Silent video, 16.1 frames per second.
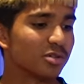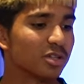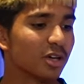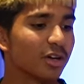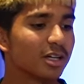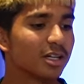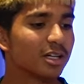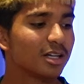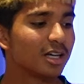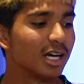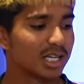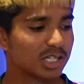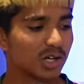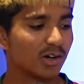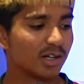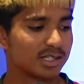So
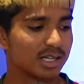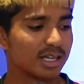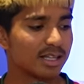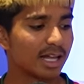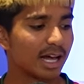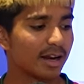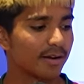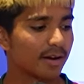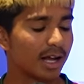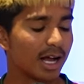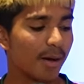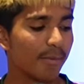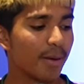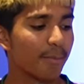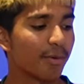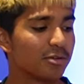excited to see that.
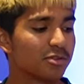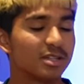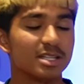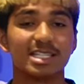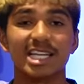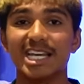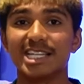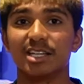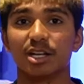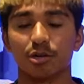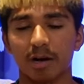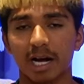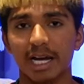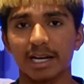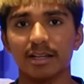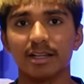That brings you the season
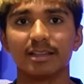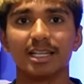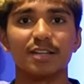grade.